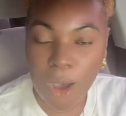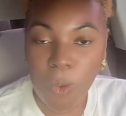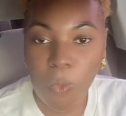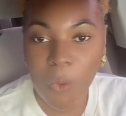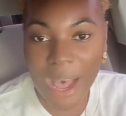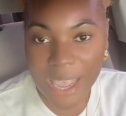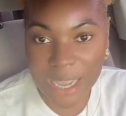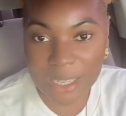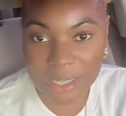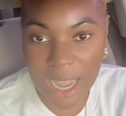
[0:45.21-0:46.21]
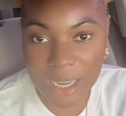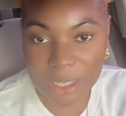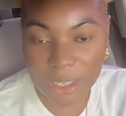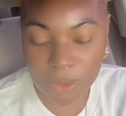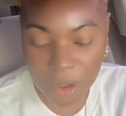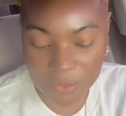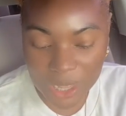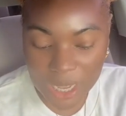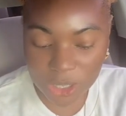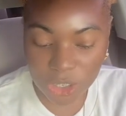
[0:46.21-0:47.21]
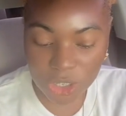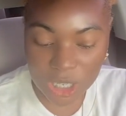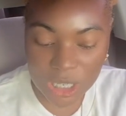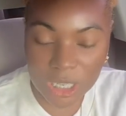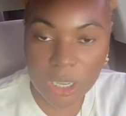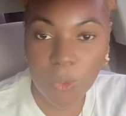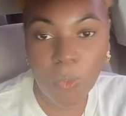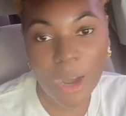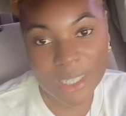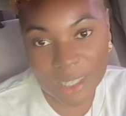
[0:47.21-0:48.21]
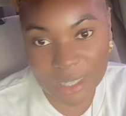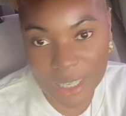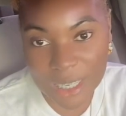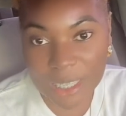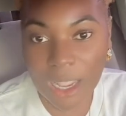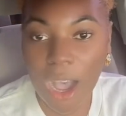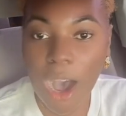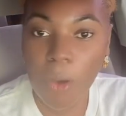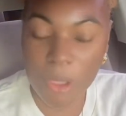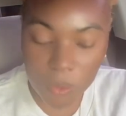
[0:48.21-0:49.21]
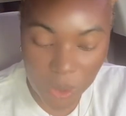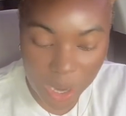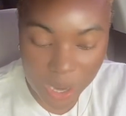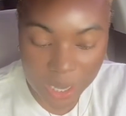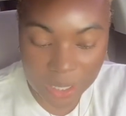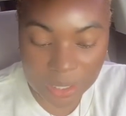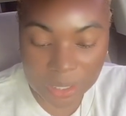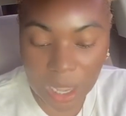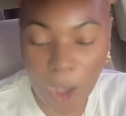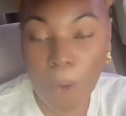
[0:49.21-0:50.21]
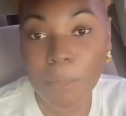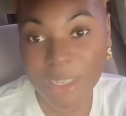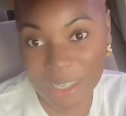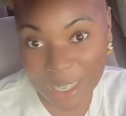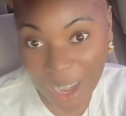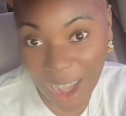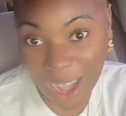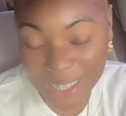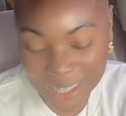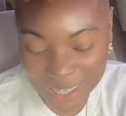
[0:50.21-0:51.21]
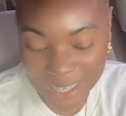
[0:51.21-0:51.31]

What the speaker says: why I decided to do a VSG, what is it, how it works, how much it costs,